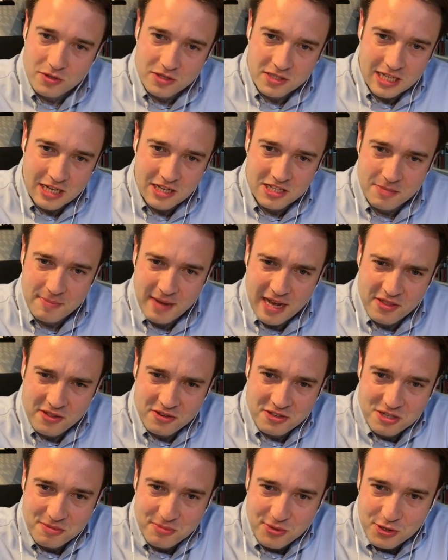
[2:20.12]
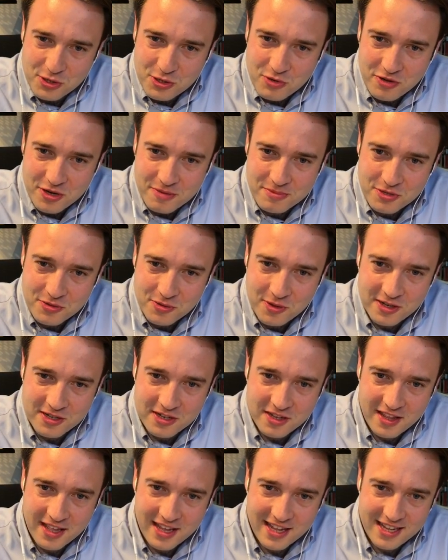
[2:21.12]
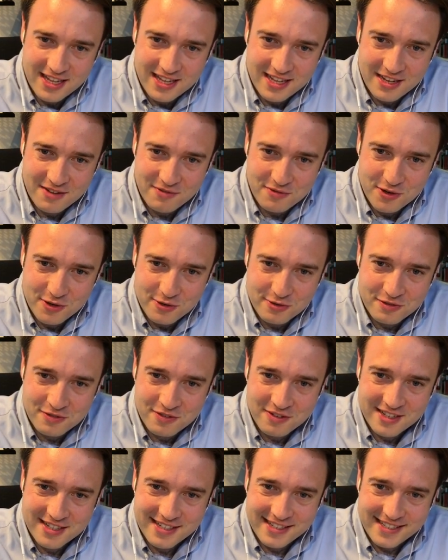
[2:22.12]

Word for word: Tell us about those support groups. What do they involve?